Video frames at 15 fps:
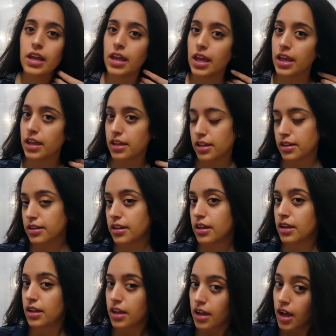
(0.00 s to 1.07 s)
And
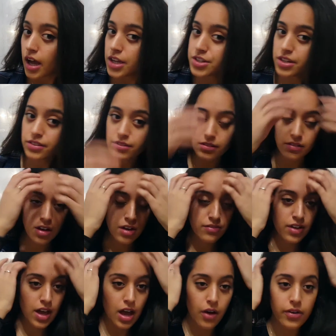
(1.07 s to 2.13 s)
I just love
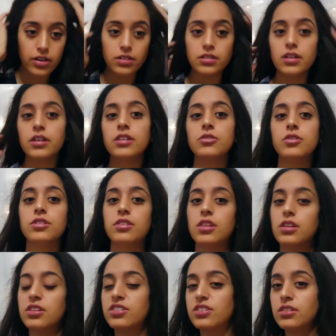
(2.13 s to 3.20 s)
how it looks with the
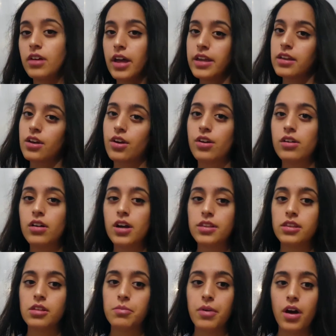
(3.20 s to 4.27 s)
slight curl at
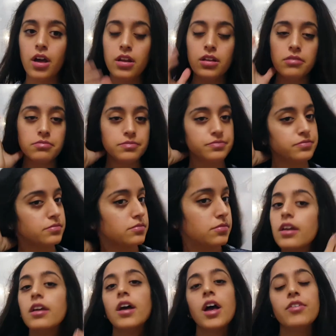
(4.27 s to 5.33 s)
the bottom.
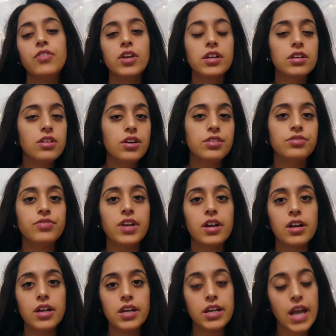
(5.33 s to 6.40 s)
I feel like it looks
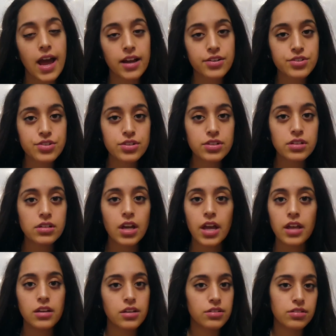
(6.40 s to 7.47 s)
very natural
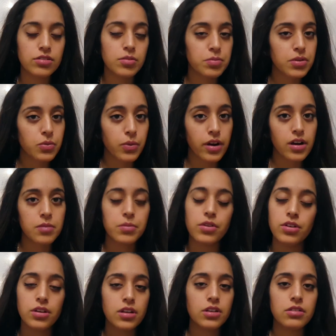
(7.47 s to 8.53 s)
and it's super wearable. You
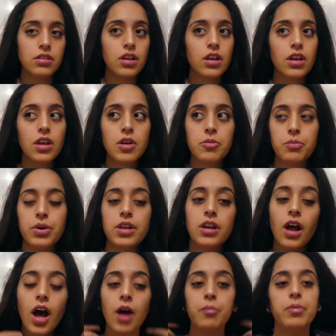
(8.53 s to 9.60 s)
can put it
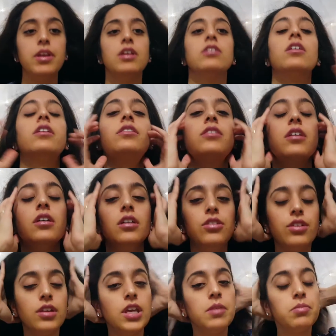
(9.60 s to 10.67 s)
up and it looks good. You
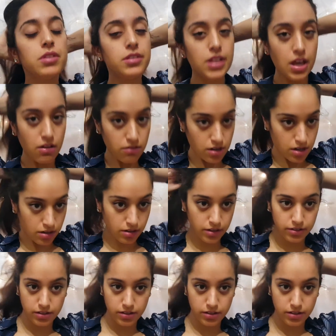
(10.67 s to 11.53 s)
can keep it down and it looks